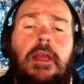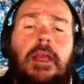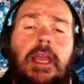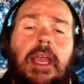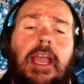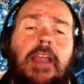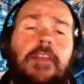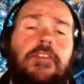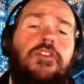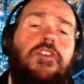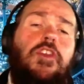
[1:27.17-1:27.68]

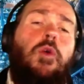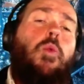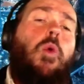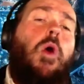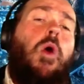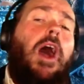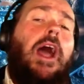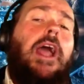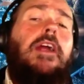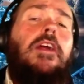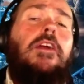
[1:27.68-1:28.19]
And so
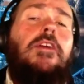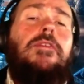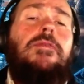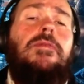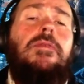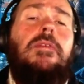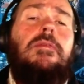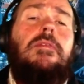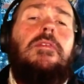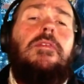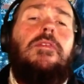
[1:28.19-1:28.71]
why are
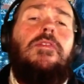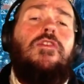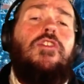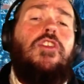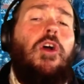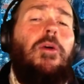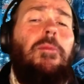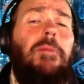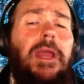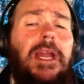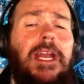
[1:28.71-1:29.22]

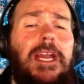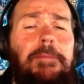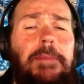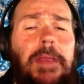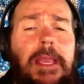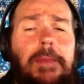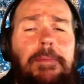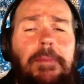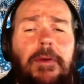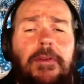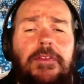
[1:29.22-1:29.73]
so many
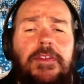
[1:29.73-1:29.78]
people